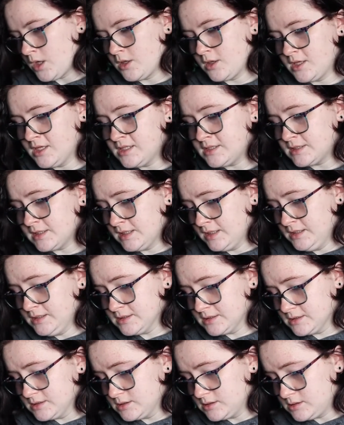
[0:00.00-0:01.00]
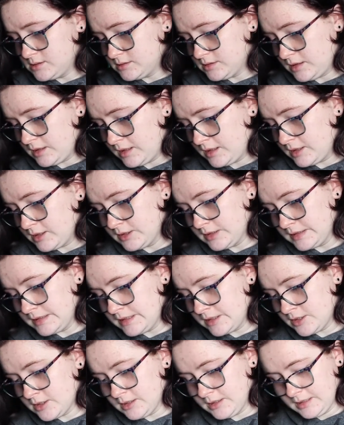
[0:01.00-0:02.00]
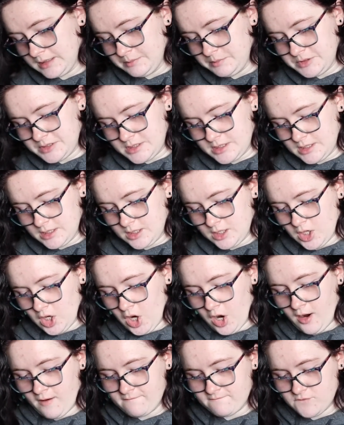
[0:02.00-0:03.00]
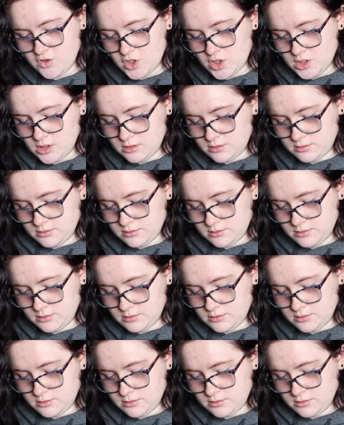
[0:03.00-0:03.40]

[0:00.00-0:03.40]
This is a clear lipstick cover.